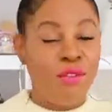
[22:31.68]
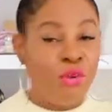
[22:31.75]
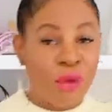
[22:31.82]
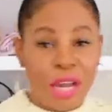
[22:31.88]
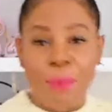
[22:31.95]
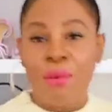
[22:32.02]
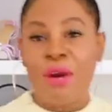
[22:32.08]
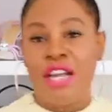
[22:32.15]

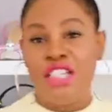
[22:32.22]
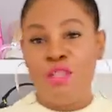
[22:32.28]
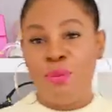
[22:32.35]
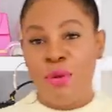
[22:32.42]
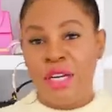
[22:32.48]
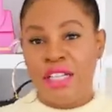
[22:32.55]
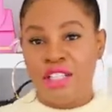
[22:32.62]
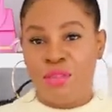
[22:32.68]
Great price
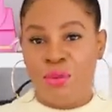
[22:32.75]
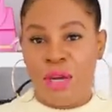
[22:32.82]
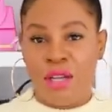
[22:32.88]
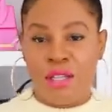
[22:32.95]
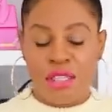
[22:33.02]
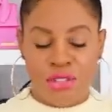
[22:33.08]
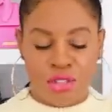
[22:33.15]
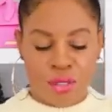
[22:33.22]
point as
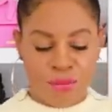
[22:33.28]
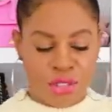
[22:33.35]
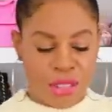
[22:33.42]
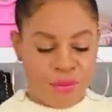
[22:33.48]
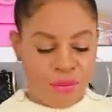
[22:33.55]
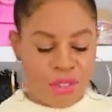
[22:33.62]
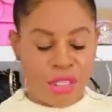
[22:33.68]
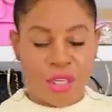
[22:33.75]
well in terms
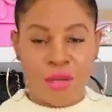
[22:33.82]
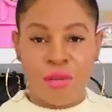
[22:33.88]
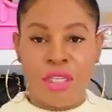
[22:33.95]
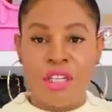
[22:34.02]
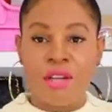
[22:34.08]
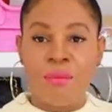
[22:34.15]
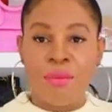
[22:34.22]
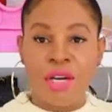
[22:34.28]
of, you know,
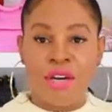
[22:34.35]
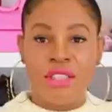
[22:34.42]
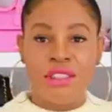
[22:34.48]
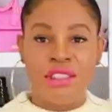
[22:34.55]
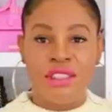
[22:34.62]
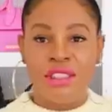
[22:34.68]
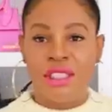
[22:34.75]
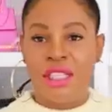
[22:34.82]
in
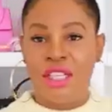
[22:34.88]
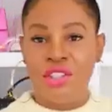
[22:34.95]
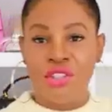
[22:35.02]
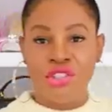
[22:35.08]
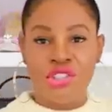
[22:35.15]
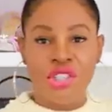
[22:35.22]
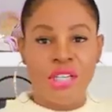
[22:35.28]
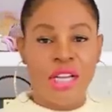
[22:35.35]
comparison to like
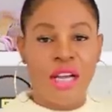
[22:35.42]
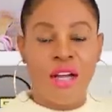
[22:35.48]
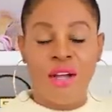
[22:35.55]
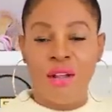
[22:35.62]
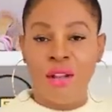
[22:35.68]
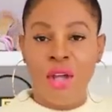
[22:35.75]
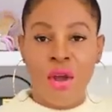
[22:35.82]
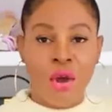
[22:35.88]
your
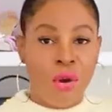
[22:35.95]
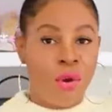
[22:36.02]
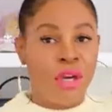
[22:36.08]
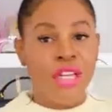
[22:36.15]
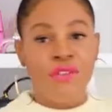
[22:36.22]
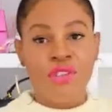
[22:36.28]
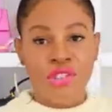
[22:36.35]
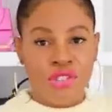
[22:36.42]
Chanel or
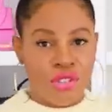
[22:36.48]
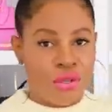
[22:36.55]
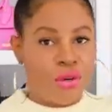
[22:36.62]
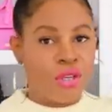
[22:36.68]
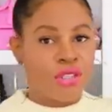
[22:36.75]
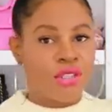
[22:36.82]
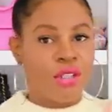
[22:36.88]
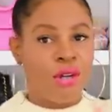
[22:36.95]
even
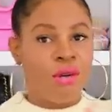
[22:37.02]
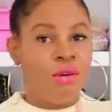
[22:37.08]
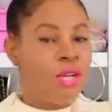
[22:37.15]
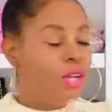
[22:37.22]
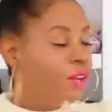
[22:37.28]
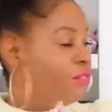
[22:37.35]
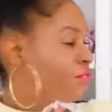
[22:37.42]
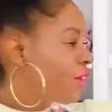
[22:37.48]
Dior. So
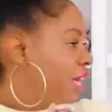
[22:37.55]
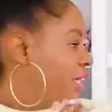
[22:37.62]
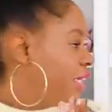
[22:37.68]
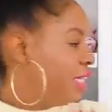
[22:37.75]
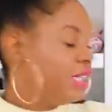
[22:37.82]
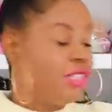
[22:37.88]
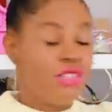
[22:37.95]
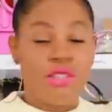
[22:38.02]

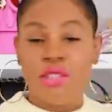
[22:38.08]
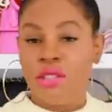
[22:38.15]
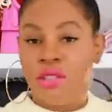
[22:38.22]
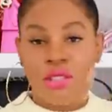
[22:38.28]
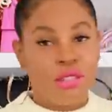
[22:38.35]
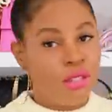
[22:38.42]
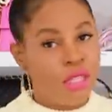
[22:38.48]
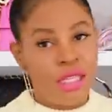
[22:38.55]
Fendi is
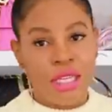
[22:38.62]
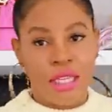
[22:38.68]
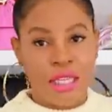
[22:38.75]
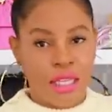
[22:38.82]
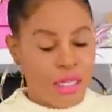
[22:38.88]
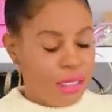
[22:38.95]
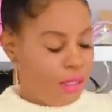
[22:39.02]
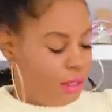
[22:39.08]

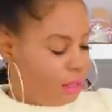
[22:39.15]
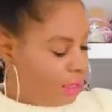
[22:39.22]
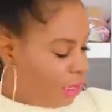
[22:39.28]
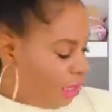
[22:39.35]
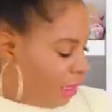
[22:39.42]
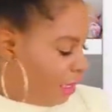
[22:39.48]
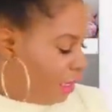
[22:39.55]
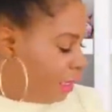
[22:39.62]
killing it,
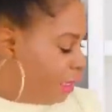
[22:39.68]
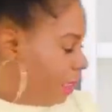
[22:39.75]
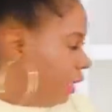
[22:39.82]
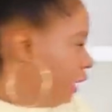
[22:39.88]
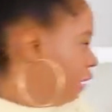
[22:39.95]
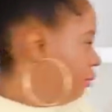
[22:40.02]
killing it, killing